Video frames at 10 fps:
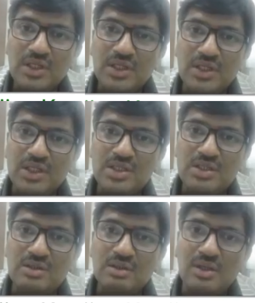This,
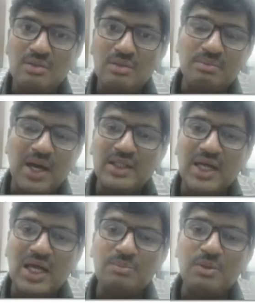by
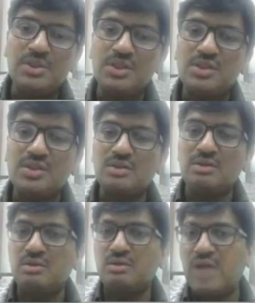the help of this
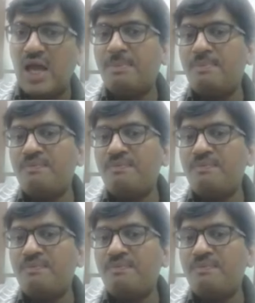app,